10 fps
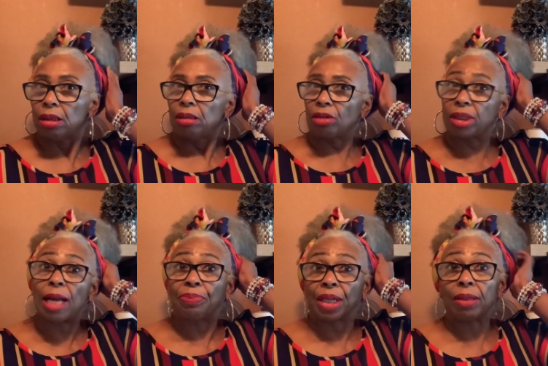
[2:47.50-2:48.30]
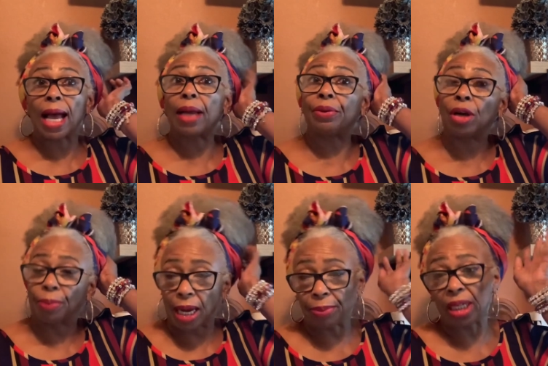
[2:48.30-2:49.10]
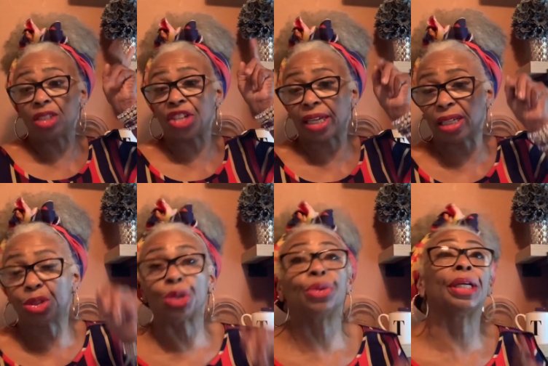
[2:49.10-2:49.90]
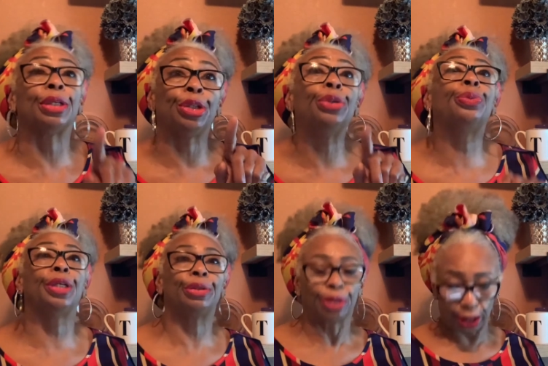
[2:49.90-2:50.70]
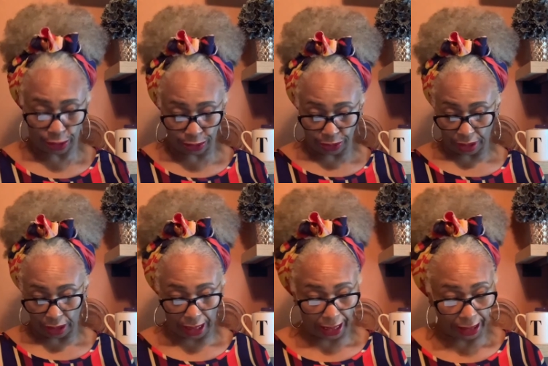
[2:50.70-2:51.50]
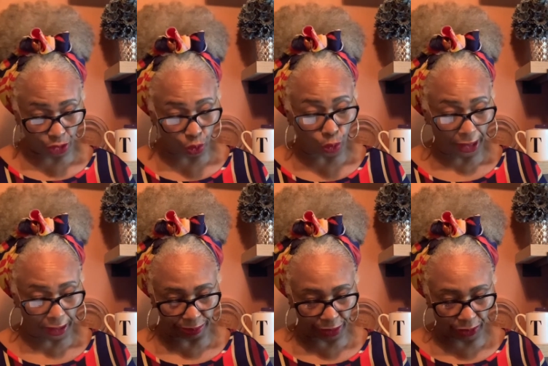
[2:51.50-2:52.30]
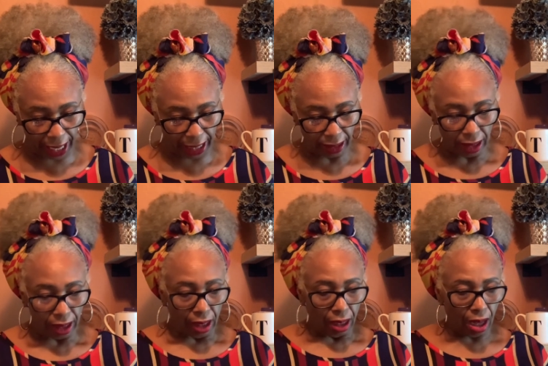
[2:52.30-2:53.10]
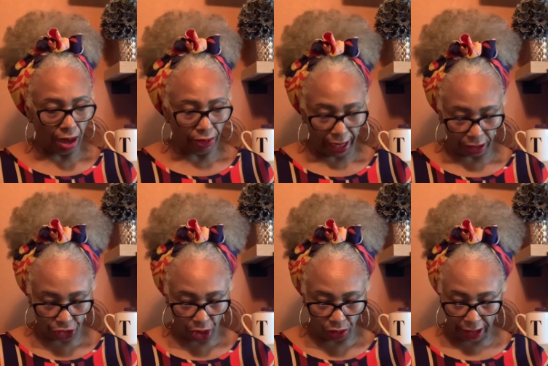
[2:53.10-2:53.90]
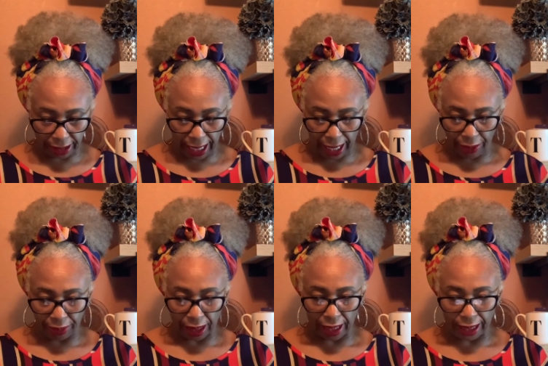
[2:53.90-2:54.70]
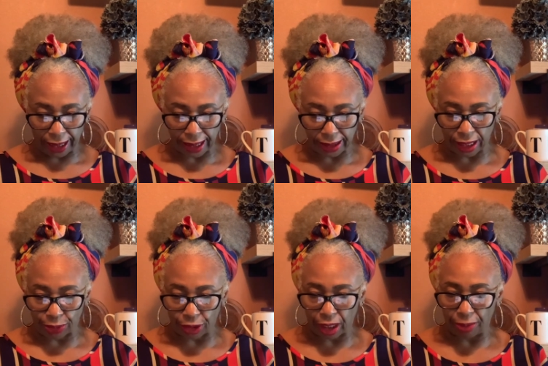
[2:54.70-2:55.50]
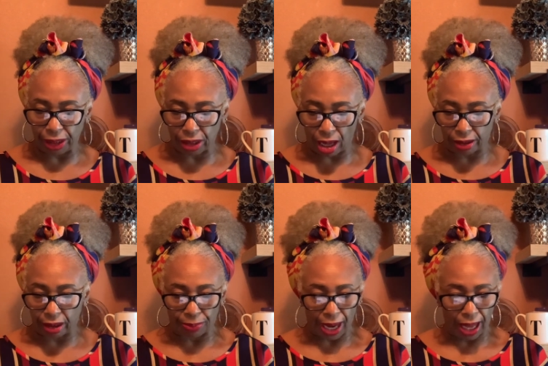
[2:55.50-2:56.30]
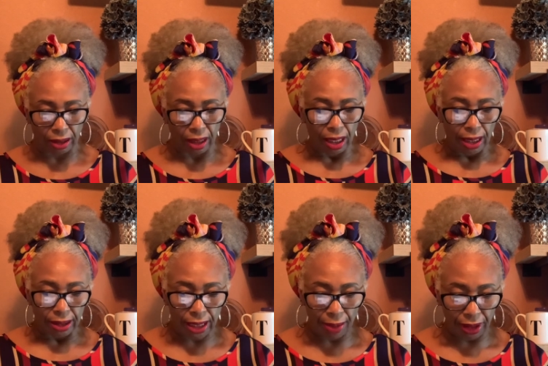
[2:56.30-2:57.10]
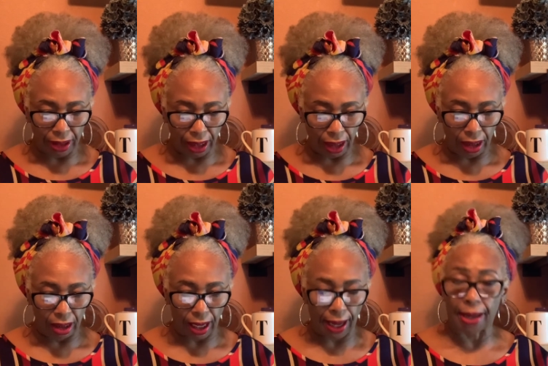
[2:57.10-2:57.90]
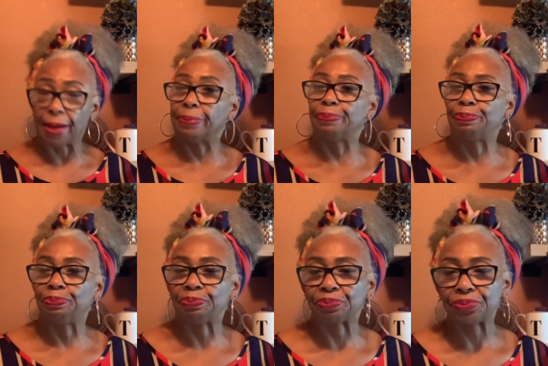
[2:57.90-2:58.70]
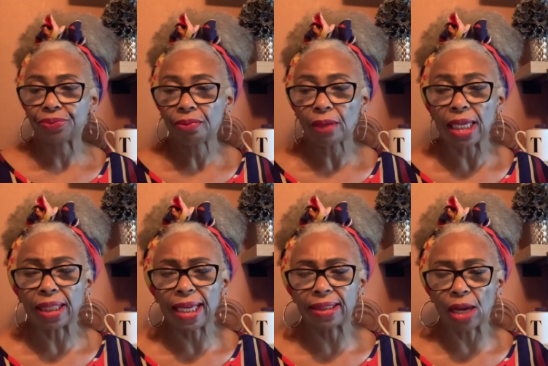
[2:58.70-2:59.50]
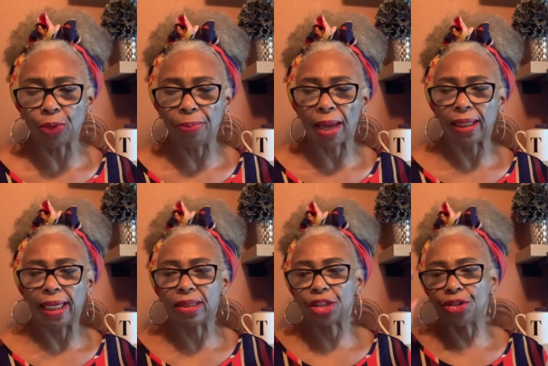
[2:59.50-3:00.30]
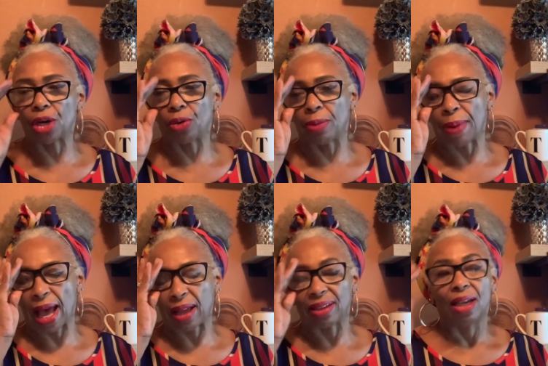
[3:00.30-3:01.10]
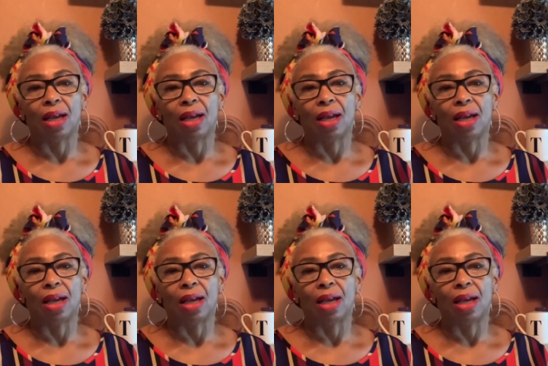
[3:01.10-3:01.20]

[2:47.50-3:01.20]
or something. I don't know, but I'm going to check into it and you will know as well. Okay. All right. So today, uh, as I said, we're going to be talking about some of the um, things that we may need to know about